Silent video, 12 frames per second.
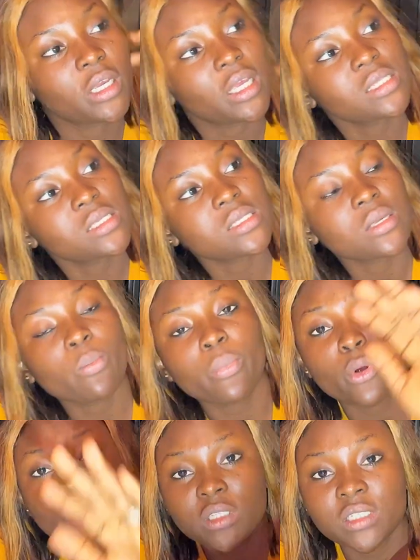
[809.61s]
It is
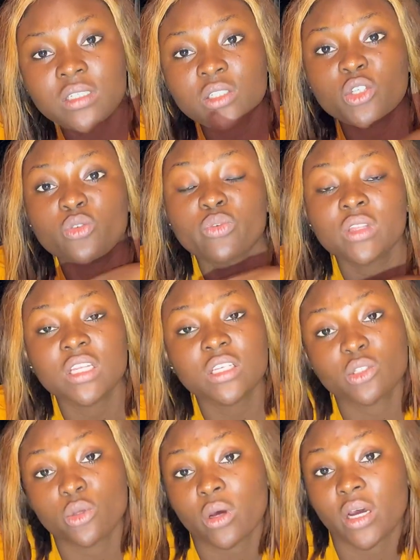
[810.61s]
important you
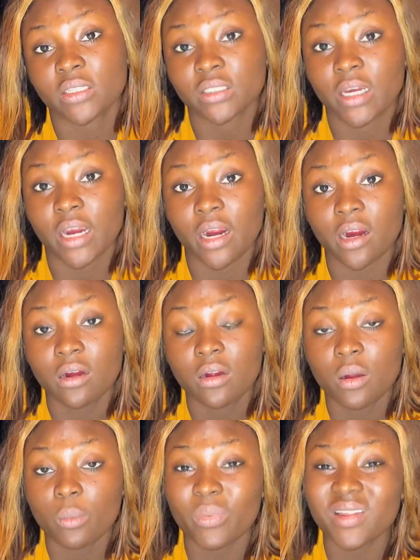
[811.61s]
release your anger,
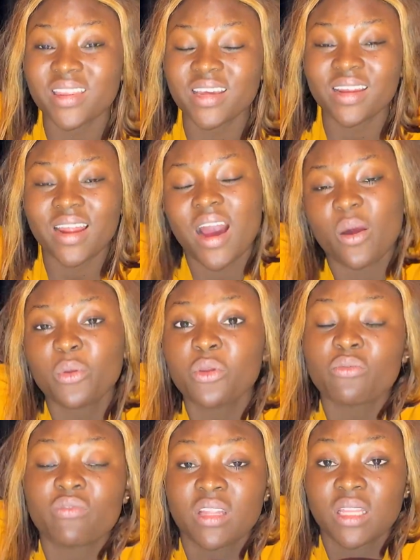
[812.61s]
but then how you
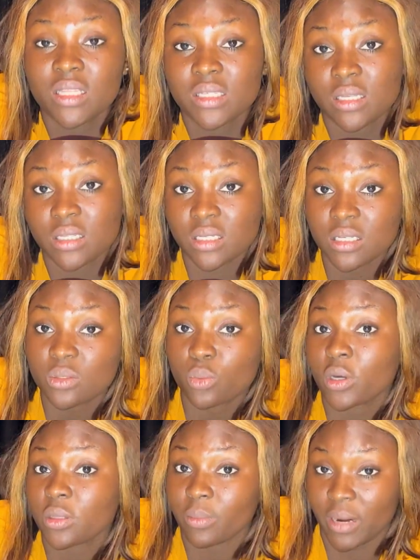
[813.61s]
release it is
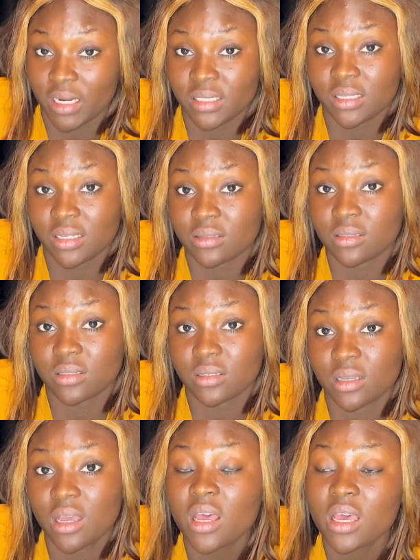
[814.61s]
what matters.
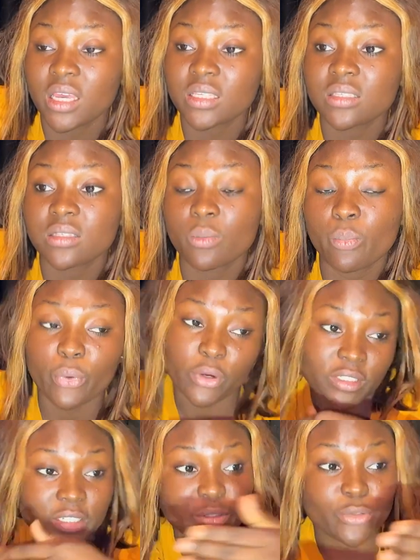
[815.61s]
It is
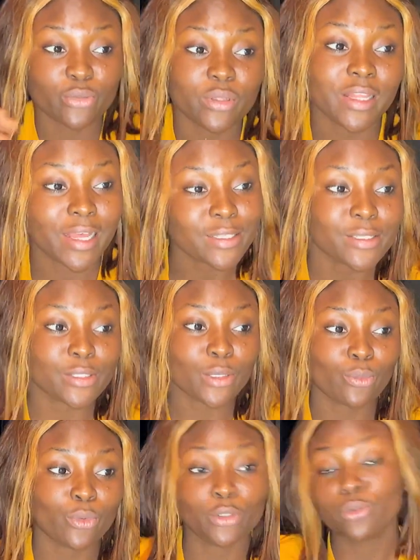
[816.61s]
important to let
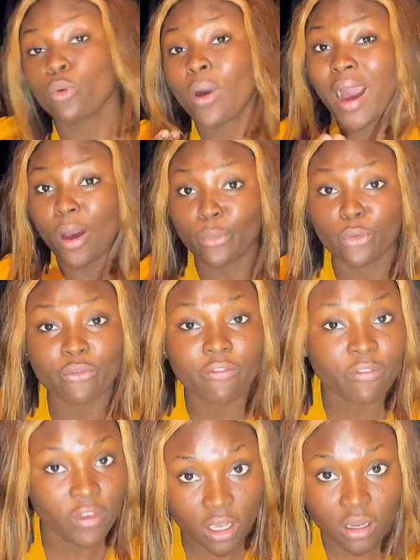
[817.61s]
someone know how you
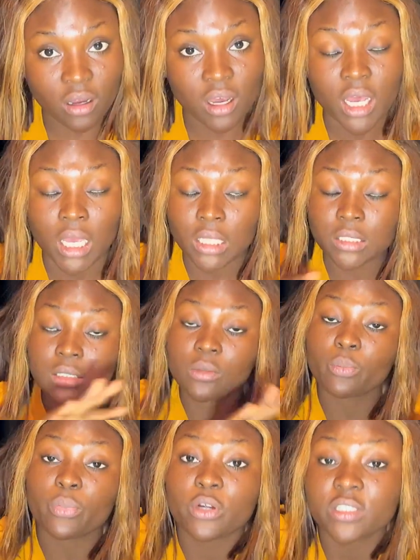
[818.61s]
feel. It is
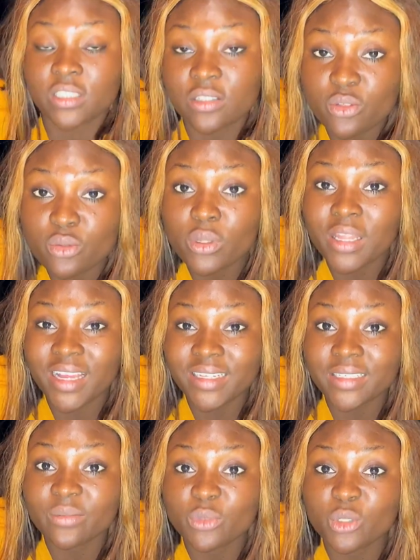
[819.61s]
important to let
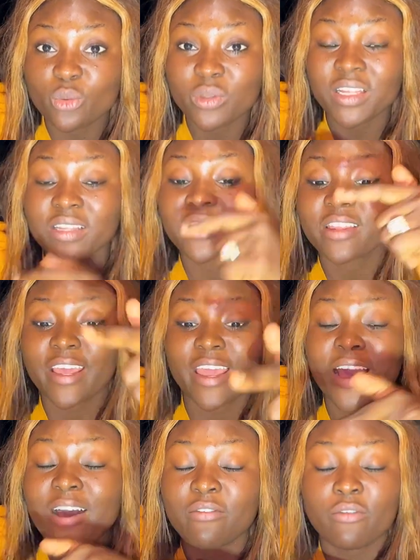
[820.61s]
them know that they
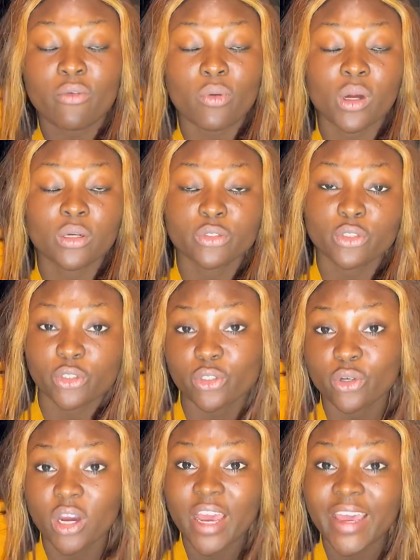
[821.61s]
have wronged
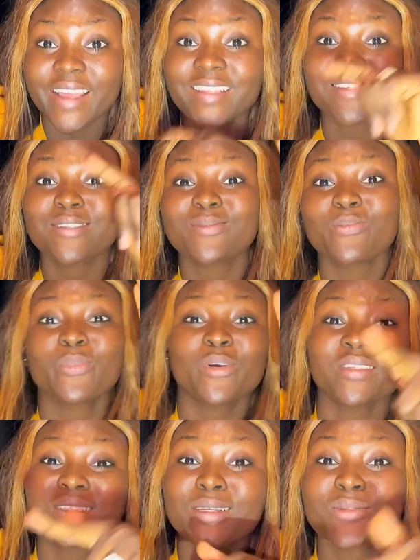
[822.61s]
you. It is
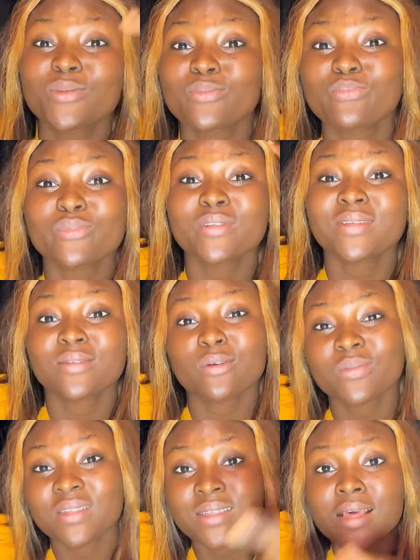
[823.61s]
important to put
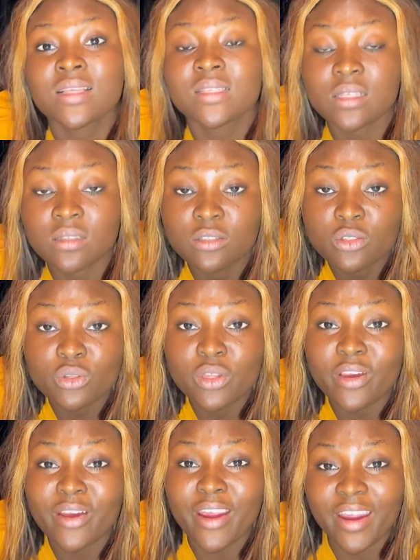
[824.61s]
some senses into
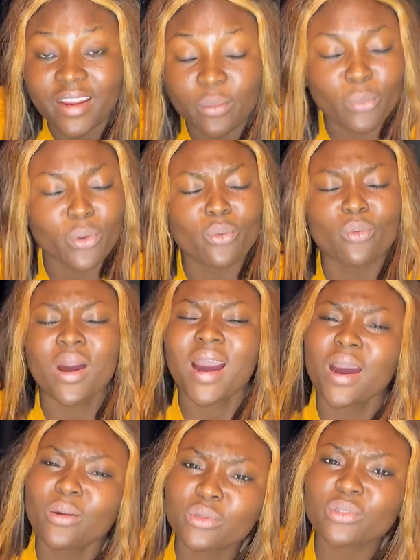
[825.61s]
their head. But
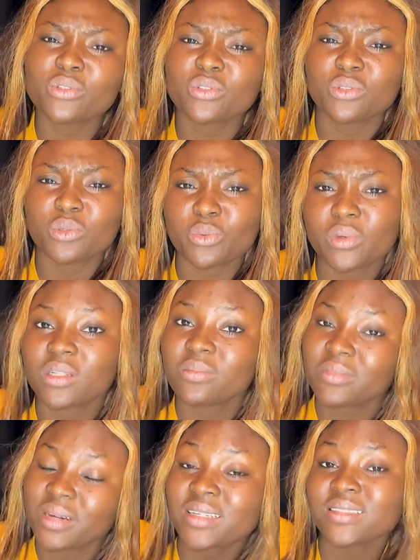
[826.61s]
how you do it
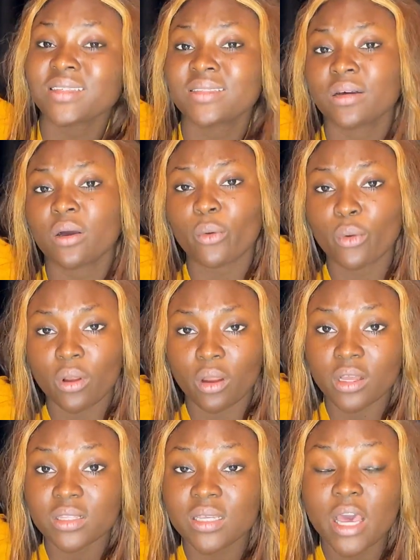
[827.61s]
matters a whole
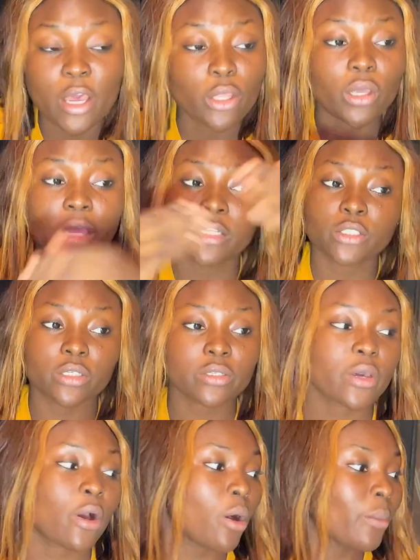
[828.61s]
lot. You can just
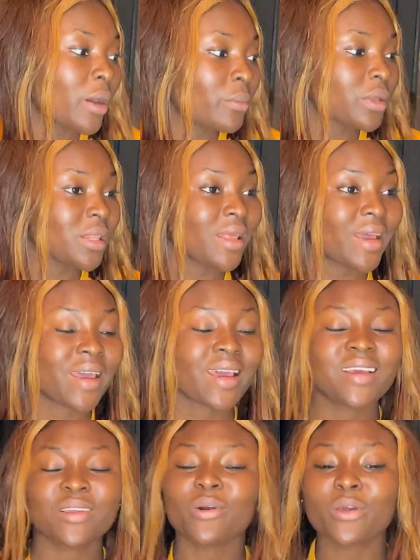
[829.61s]
come and be like,
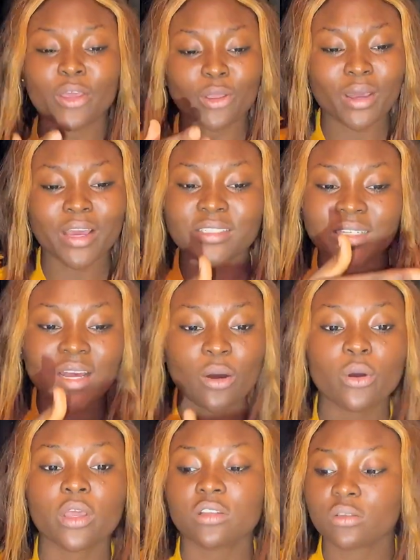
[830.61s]
okay, you can,
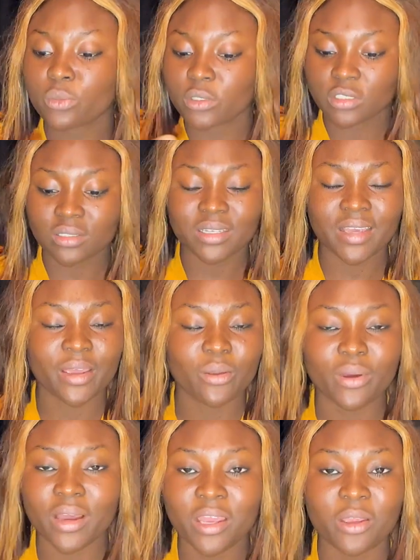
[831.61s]
okay, someone just get
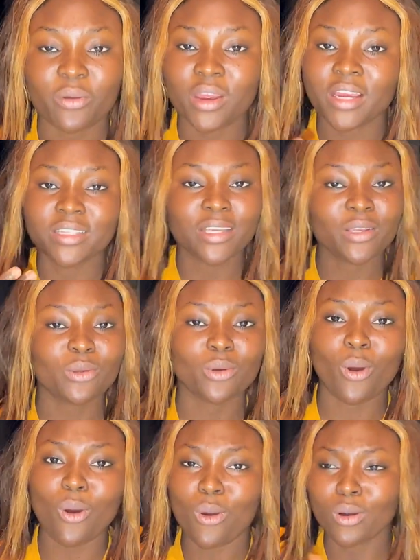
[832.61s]
you angry and then you're
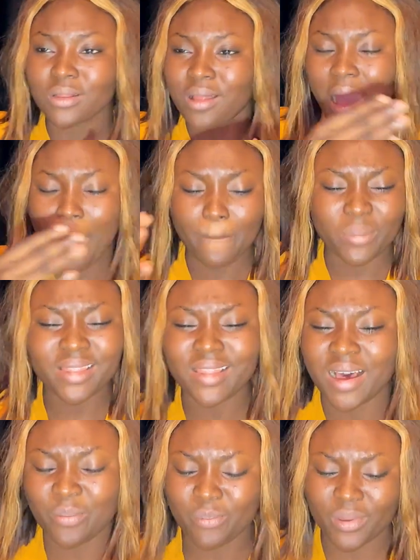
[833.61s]
all
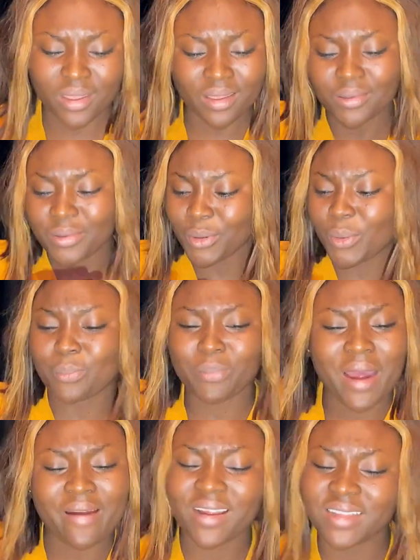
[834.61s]
blabby, you're
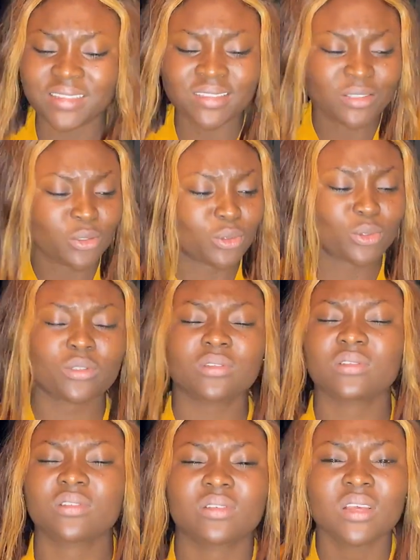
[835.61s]
paralysed, you're
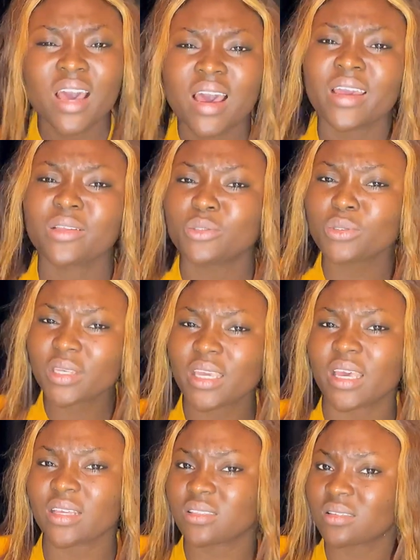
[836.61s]
just, you
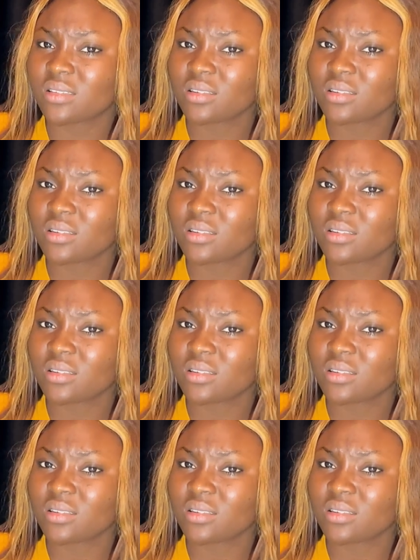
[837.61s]
get?